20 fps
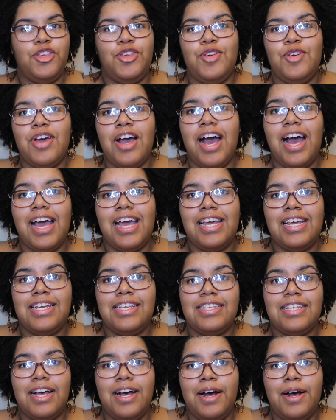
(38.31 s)
You
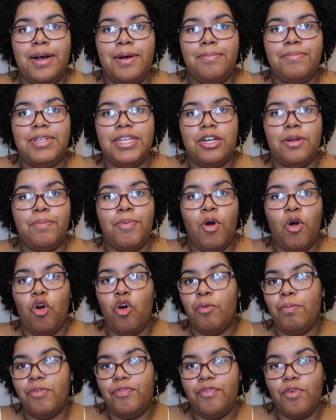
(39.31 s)
guys did a
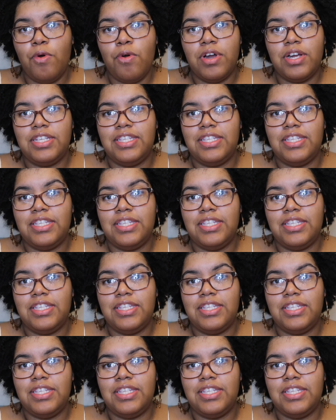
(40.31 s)
poll before